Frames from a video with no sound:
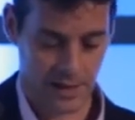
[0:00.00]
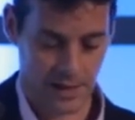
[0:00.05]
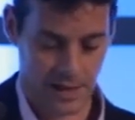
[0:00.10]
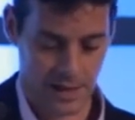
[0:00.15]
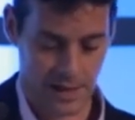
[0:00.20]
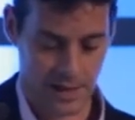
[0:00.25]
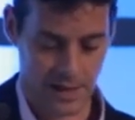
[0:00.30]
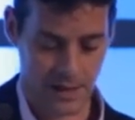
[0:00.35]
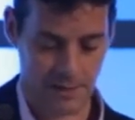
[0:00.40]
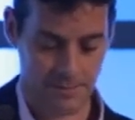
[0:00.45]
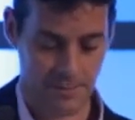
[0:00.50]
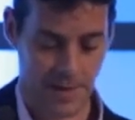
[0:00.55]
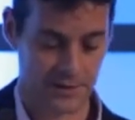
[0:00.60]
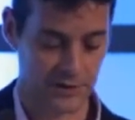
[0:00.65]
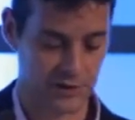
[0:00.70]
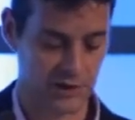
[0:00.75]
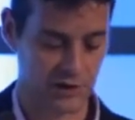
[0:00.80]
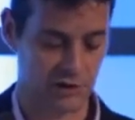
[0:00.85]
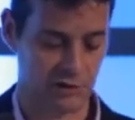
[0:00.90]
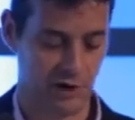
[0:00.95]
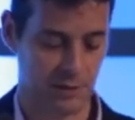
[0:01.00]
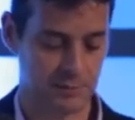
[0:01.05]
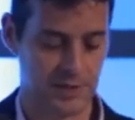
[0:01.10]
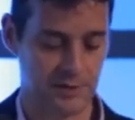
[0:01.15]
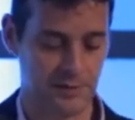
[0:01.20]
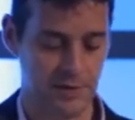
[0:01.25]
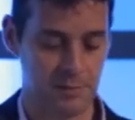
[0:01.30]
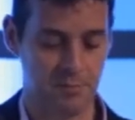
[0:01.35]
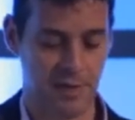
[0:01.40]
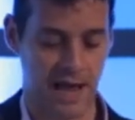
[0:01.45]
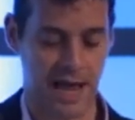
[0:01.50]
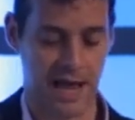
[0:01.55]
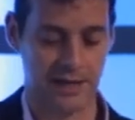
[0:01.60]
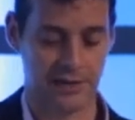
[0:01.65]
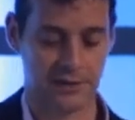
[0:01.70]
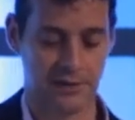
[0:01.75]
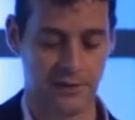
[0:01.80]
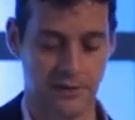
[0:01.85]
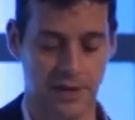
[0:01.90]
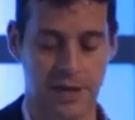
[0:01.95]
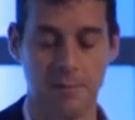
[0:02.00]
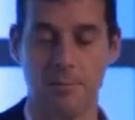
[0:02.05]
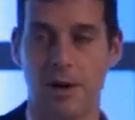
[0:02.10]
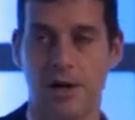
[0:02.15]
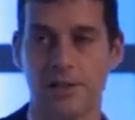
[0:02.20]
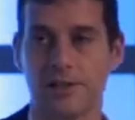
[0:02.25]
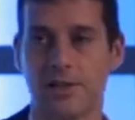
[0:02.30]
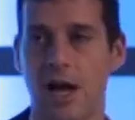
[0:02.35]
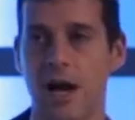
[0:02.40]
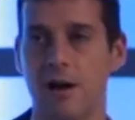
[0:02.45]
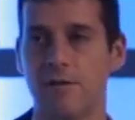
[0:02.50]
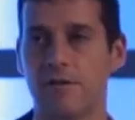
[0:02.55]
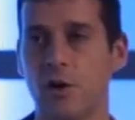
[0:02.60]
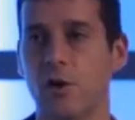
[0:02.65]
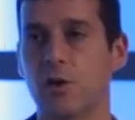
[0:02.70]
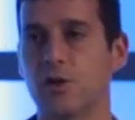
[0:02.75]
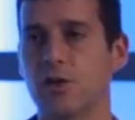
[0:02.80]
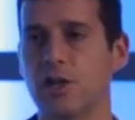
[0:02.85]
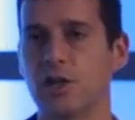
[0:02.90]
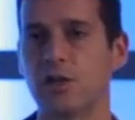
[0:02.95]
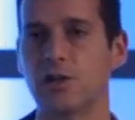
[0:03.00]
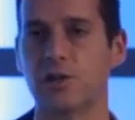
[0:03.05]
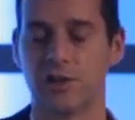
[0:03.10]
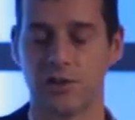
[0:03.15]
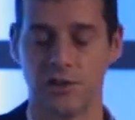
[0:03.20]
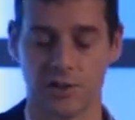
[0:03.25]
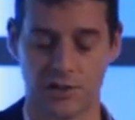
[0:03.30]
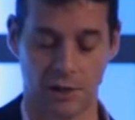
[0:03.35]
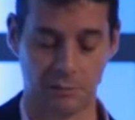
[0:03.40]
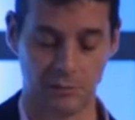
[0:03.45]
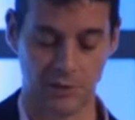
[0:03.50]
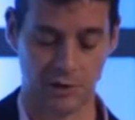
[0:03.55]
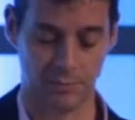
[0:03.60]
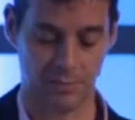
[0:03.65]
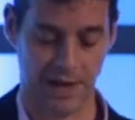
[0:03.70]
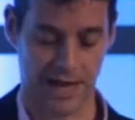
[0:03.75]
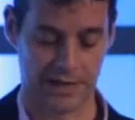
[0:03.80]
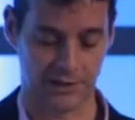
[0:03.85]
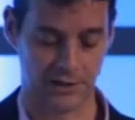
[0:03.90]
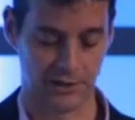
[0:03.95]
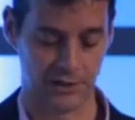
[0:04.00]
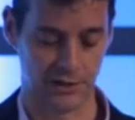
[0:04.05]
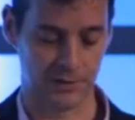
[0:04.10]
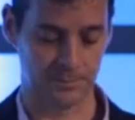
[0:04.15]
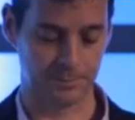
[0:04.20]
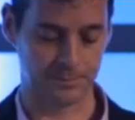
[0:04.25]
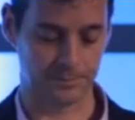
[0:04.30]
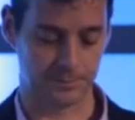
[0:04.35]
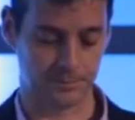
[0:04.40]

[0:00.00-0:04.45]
and the disruptive impact they might have on news consumption patterns.